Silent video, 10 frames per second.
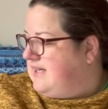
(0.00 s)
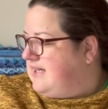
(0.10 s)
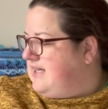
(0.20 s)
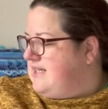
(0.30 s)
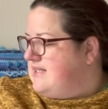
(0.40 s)

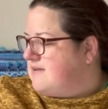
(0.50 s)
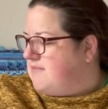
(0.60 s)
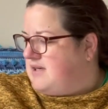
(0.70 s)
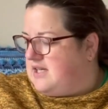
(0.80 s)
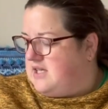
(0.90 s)
is
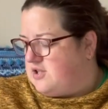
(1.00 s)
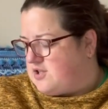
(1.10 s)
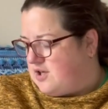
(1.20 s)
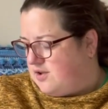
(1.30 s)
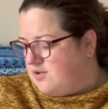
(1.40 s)
my
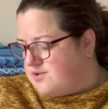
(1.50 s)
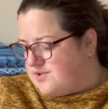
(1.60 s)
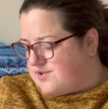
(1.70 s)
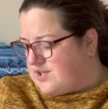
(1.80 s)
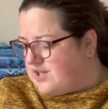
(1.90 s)

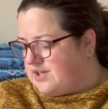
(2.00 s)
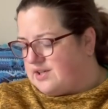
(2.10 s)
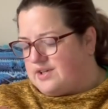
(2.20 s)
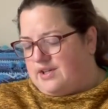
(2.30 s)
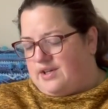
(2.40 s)
Tolster.
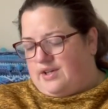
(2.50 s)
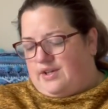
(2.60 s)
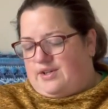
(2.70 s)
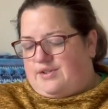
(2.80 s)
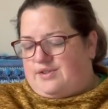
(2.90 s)

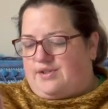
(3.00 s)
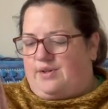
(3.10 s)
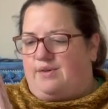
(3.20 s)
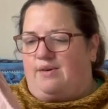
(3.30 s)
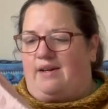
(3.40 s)
So
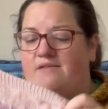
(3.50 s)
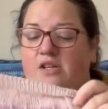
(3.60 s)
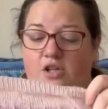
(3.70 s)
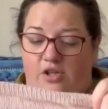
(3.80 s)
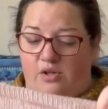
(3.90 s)
I haven't done
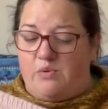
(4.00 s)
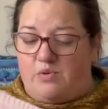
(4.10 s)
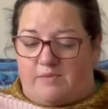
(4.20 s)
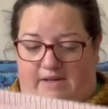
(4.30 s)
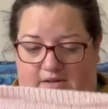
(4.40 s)
a
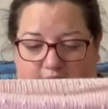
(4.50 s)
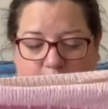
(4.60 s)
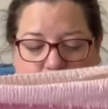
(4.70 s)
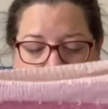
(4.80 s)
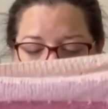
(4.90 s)
huge amount of
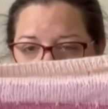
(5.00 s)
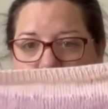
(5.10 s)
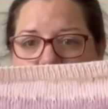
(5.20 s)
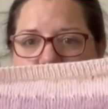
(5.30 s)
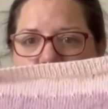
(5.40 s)
work on this,
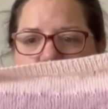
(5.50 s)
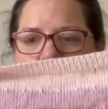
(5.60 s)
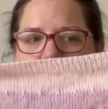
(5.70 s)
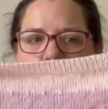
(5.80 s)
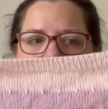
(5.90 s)
but I've done
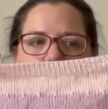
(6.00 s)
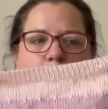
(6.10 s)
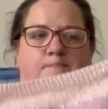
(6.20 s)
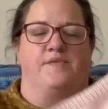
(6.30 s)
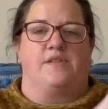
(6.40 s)

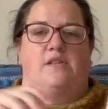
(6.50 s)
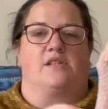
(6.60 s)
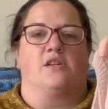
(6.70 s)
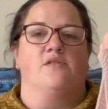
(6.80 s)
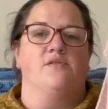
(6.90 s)
some. So the
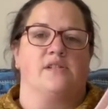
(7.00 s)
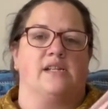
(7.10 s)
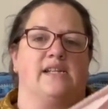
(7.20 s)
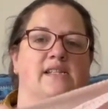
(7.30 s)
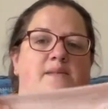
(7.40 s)

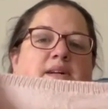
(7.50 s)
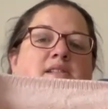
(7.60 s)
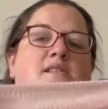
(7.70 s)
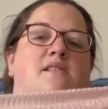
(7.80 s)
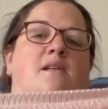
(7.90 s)
Tolster is a
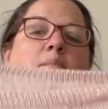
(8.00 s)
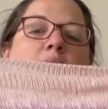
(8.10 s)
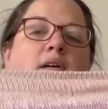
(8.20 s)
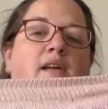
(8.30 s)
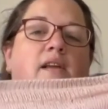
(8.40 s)
pattern
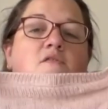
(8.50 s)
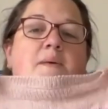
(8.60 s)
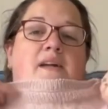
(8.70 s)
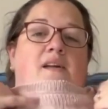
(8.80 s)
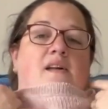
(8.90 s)
by
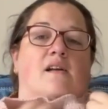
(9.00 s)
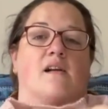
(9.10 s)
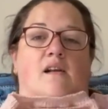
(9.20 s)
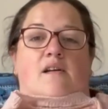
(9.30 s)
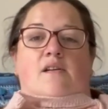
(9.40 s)
Rebecca
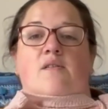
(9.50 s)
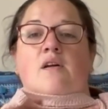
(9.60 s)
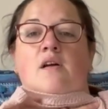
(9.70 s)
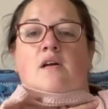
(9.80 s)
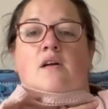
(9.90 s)
Clow,
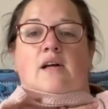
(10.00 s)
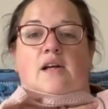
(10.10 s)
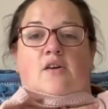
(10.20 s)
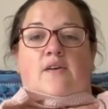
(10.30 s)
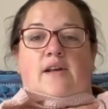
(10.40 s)

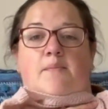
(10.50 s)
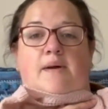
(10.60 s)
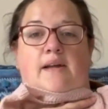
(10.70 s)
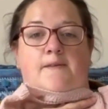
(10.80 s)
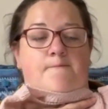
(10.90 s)

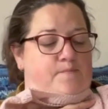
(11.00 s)
Crea,